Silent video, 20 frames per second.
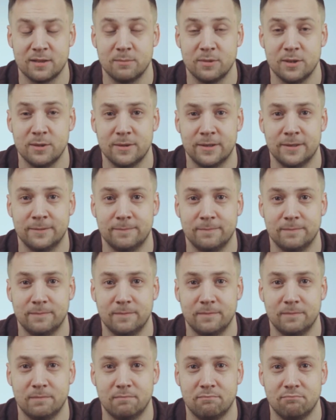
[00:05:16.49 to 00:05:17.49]
computer.
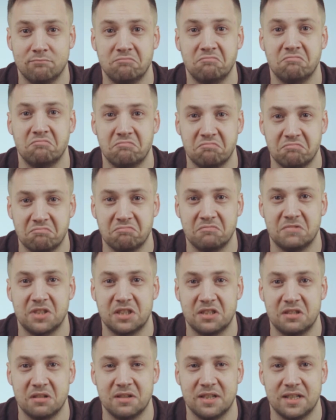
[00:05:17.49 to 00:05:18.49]

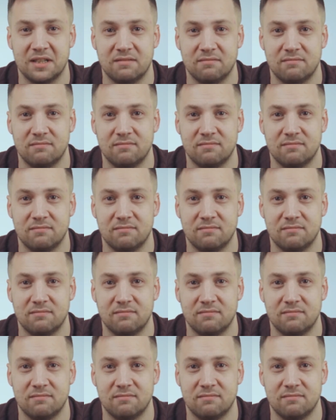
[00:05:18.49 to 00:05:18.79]
Let's do it.